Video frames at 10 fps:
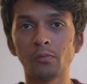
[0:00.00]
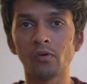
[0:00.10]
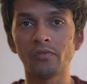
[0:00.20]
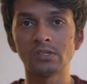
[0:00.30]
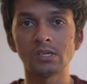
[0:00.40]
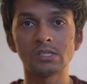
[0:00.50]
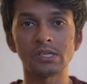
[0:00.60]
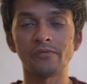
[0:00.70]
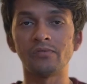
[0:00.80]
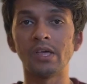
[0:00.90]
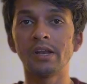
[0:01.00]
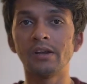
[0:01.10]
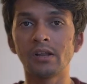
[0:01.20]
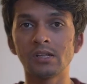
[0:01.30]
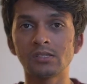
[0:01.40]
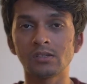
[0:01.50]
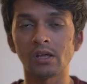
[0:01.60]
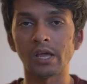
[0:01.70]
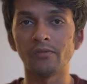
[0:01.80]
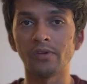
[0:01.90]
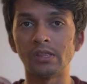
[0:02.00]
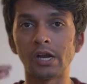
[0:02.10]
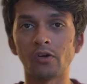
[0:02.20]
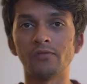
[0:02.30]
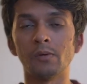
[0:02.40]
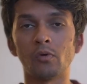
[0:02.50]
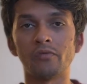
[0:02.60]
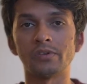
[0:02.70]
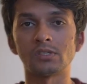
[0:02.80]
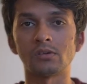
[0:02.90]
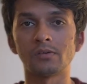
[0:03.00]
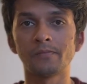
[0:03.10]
professors if their interests align with that of the professor.